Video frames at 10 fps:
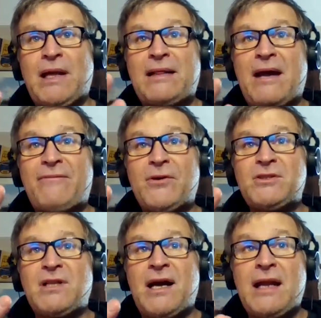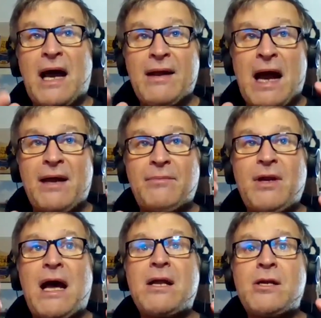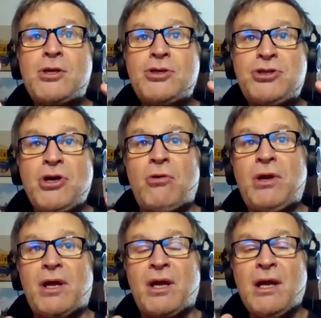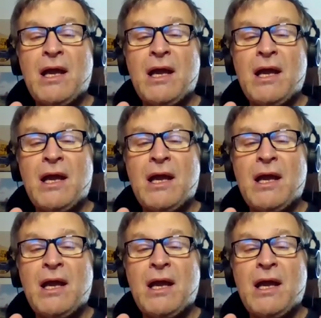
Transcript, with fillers: Like that first line, I I am not joking.